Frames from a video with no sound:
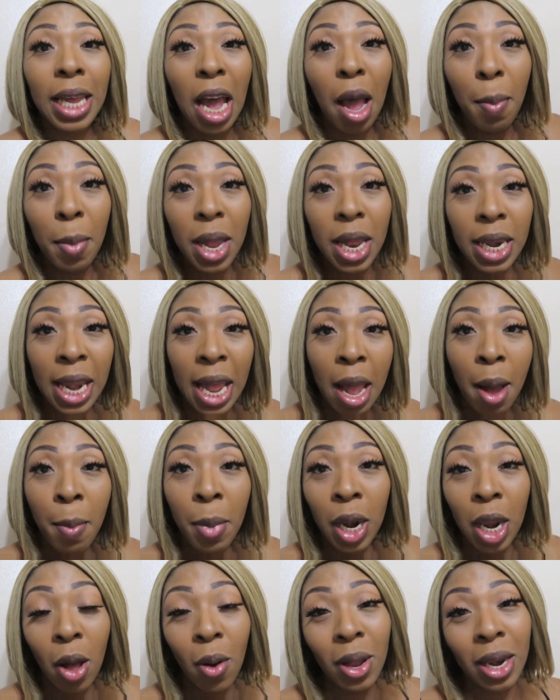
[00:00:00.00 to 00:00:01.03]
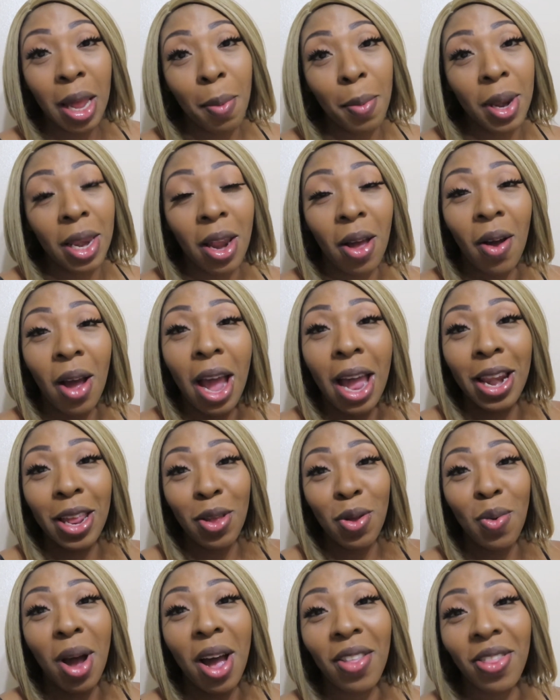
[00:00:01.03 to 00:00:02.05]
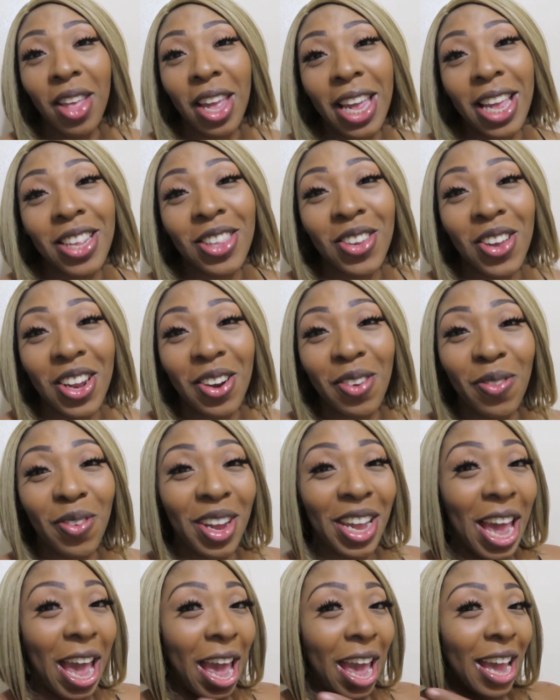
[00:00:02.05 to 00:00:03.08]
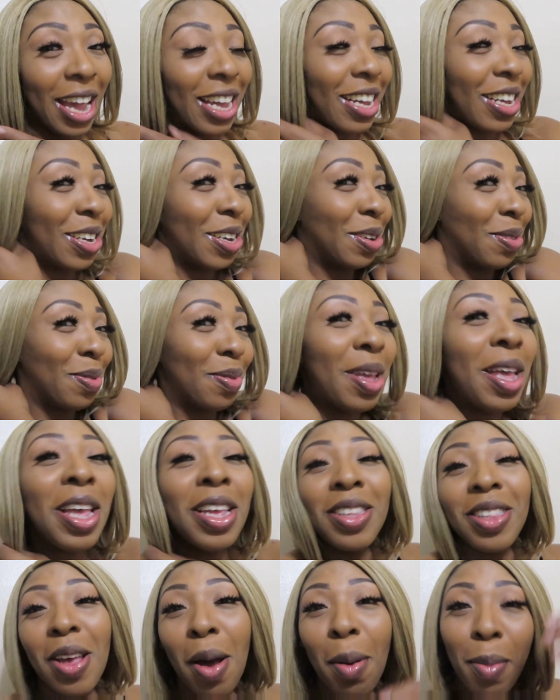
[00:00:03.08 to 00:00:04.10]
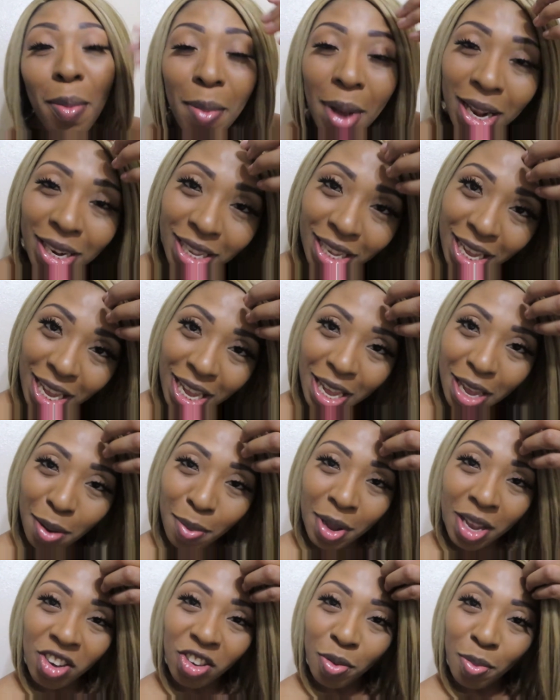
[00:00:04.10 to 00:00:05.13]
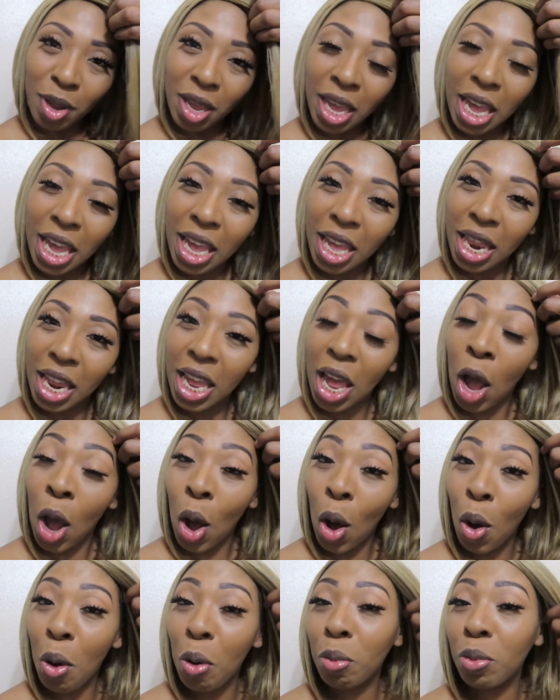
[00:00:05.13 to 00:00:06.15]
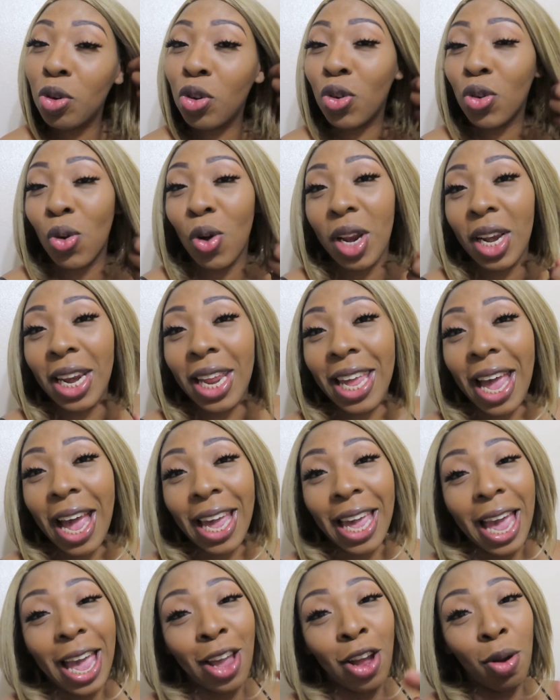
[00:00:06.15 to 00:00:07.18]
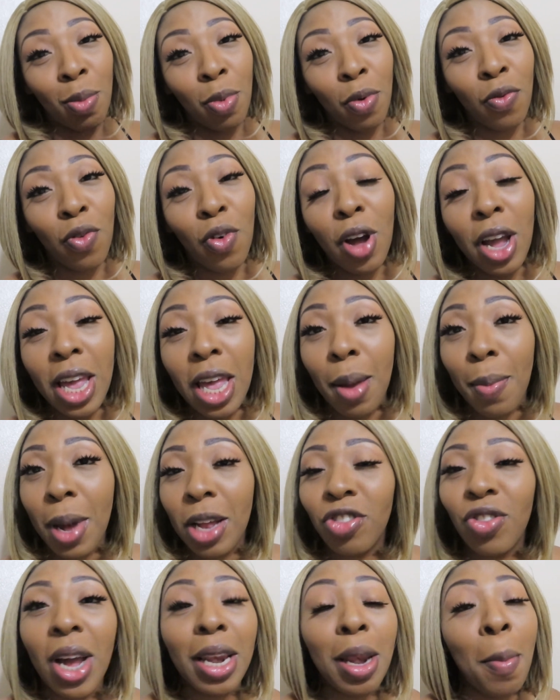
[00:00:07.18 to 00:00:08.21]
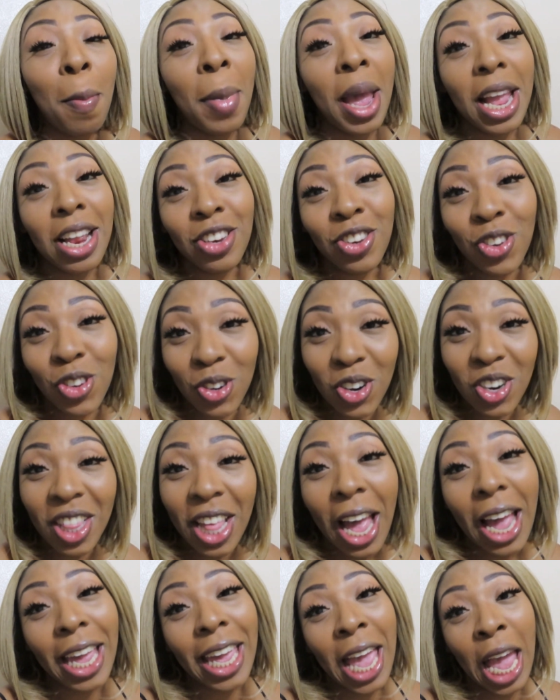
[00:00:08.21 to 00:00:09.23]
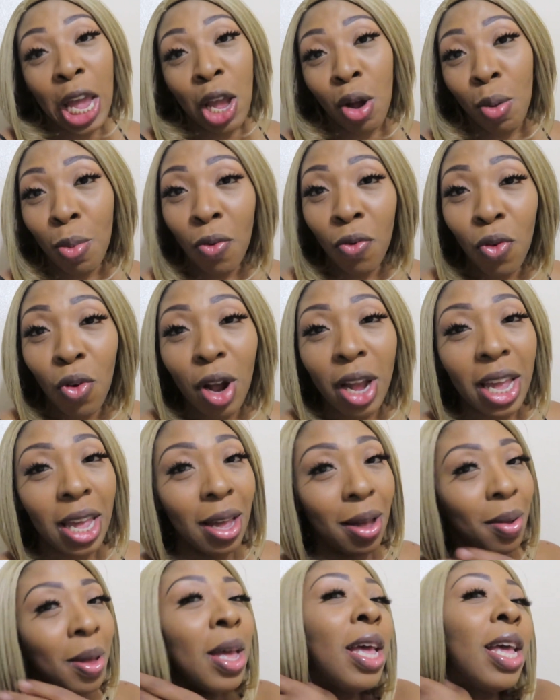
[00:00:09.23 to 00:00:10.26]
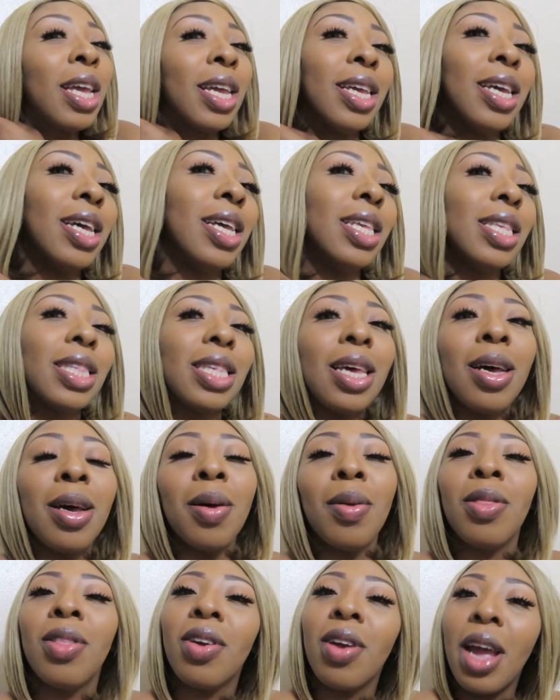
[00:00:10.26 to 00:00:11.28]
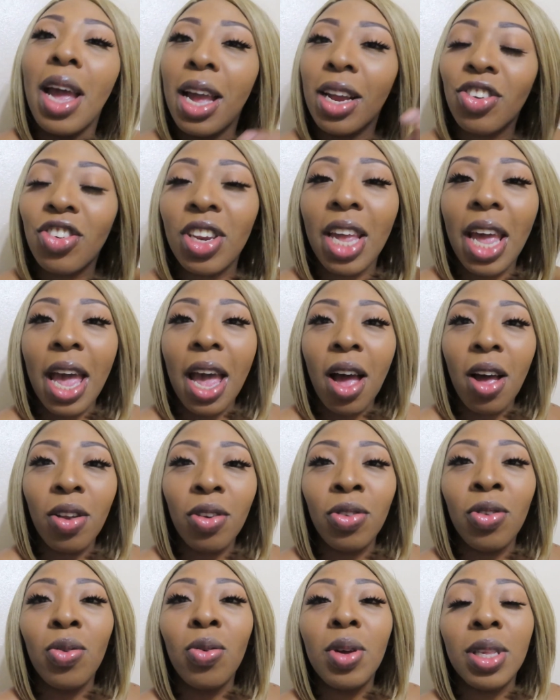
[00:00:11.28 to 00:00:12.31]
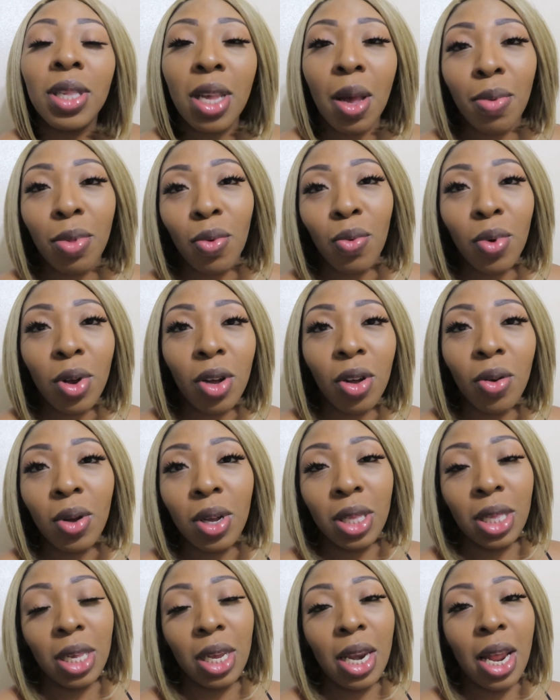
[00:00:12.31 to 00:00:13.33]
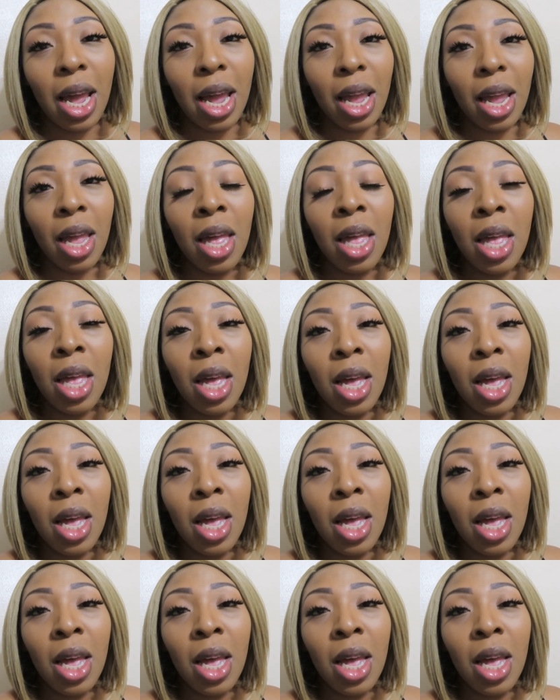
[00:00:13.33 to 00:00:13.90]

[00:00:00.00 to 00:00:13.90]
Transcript: comment down below and let me know how do you all think he's going to react. Um, so I'm about to get him. He should be headed home shortly. I got here before him. I tried to make sure that I got here before him because uh, they're actually out doing something real quick today.